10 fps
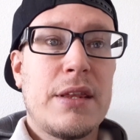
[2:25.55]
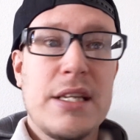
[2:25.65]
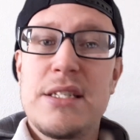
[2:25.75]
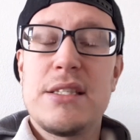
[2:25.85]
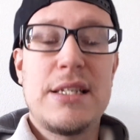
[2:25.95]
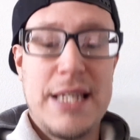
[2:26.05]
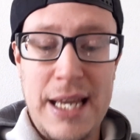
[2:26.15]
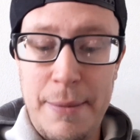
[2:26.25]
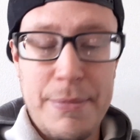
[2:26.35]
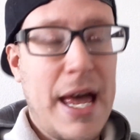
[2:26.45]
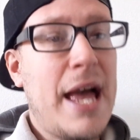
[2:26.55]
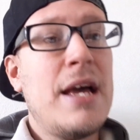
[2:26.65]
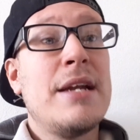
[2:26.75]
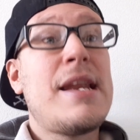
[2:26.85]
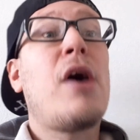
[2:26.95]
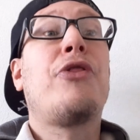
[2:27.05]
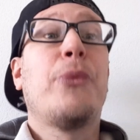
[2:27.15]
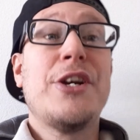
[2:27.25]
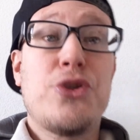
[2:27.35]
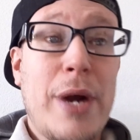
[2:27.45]
This is a team that now
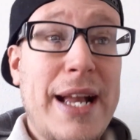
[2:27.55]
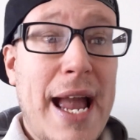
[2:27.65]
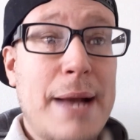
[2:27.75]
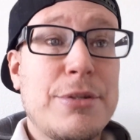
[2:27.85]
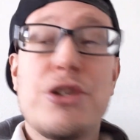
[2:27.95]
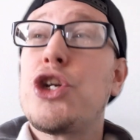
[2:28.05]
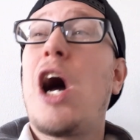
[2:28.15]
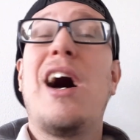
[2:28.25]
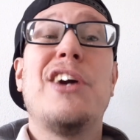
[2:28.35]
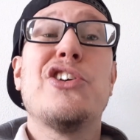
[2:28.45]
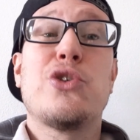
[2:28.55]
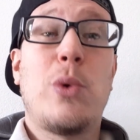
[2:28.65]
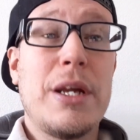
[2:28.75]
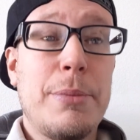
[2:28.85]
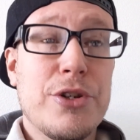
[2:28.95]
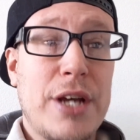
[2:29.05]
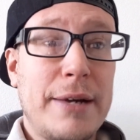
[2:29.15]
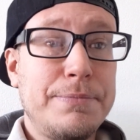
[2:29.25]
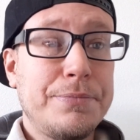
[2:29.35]
three straight games has shot under 20%.